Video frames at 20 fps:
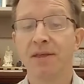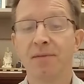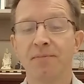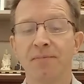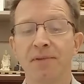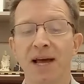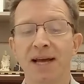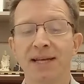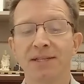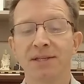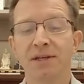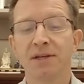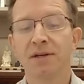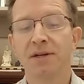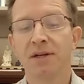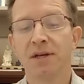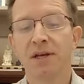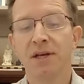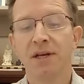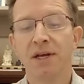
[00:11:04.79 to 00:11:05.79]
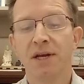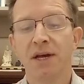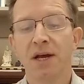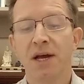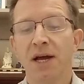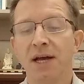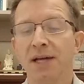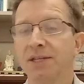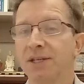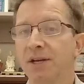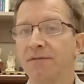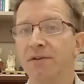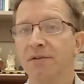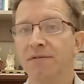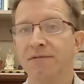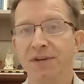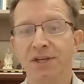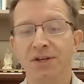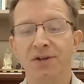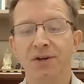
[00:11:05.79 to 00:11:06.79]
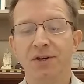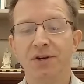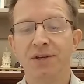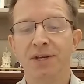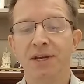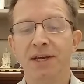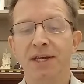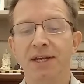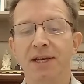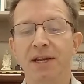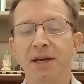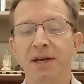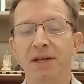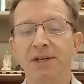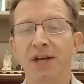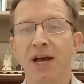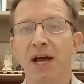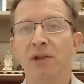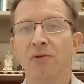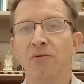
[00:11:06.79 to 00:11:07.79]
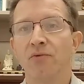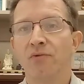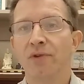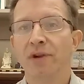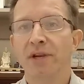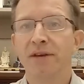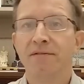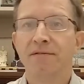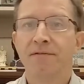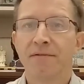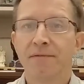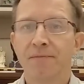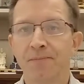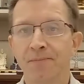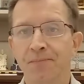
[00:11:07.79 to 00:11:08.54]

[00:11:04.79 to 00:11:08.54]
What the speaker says: the plaster, several features in shallow relief.